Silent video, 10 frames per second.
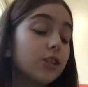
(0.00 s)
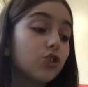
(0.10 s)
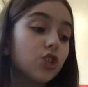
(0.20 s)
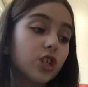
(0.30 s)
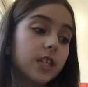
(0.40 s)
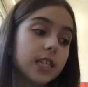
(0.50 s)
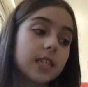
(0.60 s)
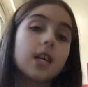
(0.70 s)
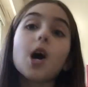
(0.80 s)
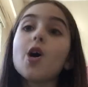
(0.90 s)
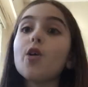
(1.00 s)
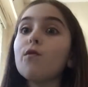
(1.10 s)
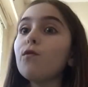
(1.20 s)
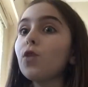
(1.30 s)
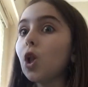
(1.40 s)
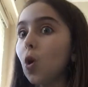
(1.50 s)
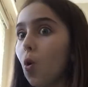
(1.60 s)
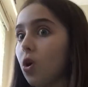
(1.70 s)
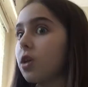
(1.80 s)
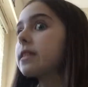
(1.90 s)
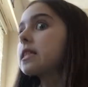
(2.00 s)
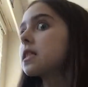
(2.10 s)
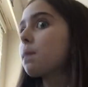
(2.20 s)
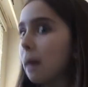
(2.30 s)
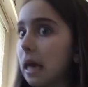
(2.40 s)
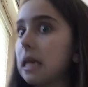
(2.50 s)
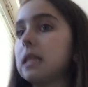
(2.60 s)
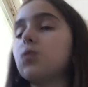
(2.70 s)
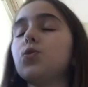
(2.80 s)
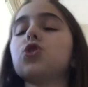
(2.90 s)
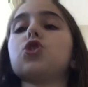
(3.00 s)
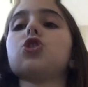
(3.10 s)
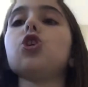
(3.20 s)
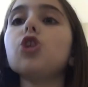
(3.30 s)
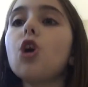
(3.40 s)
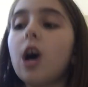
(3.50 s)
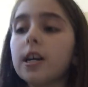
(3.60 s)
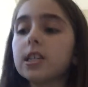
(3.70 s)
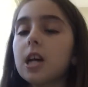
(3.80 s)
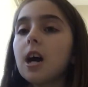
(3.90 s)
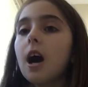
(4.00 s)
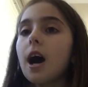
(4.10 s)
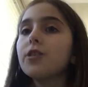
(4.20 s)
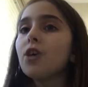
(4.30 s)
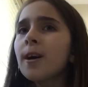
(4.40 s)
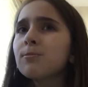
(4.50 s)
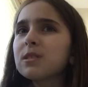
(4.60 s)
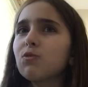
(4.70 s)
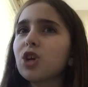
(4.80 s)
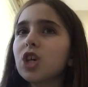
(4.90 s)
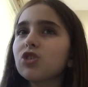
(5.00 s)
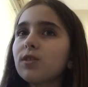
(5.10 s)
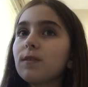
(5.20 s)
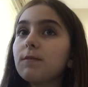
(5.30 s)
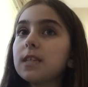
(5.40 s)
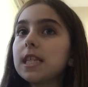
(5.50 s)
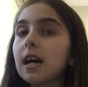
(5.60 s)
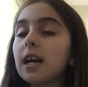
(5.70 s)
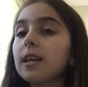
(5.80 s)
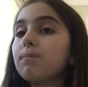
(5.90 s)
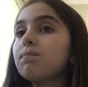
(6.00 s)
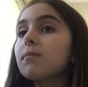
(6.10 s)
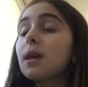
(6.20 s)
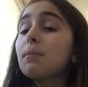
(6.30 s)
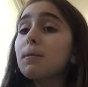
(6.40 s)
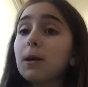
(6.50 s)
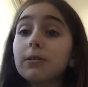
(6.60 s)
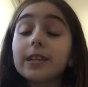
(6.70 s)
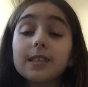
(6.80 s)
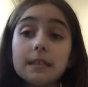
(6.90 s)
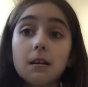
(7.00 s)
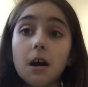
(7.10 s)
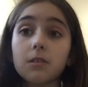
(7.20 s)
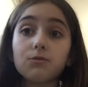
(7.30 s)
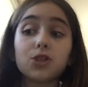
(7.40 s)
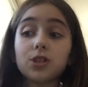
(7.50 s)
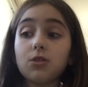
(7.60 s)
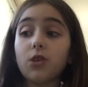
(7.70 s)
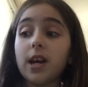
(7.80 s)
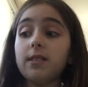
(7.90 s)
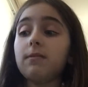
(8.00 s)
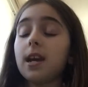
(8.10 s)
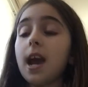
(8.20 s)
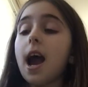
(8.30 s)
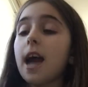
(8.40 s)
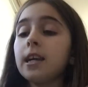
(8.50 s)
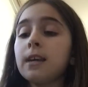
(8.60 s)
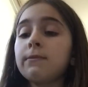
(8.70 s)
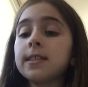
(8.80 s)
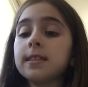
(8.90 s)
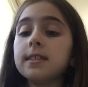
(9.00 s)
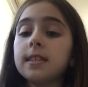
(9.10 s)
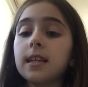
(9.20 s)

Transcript: inches of floor space, which is a lot. I thought it was 459, but apparently it's not, which is great. I even